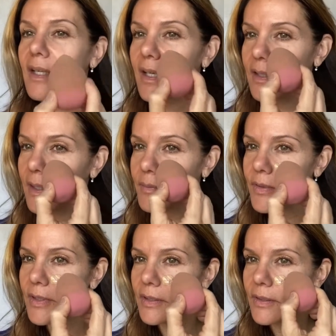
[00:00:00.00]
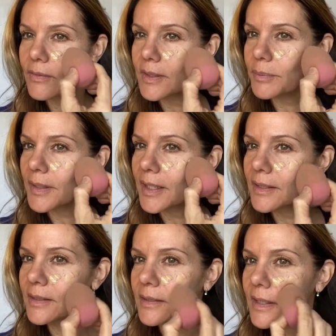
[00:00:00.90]
And then I'm just gonna go and apply.
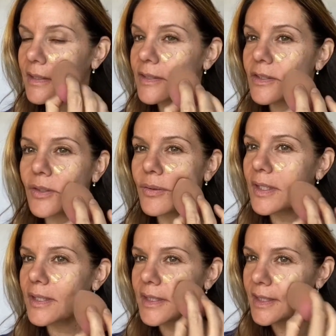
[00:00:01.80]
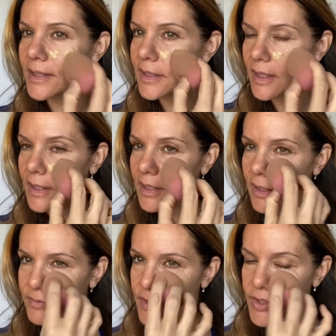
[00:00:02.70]
It is so easy.
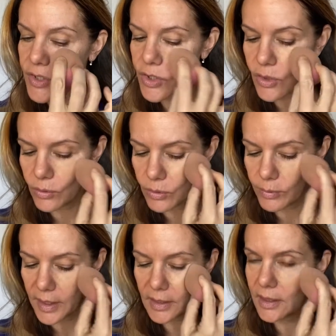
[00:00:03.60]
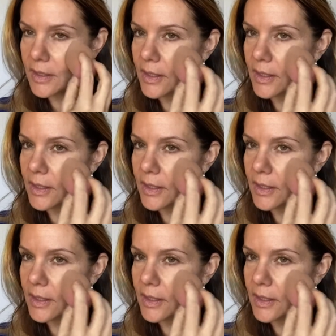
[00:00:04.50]
Coverage is so quick.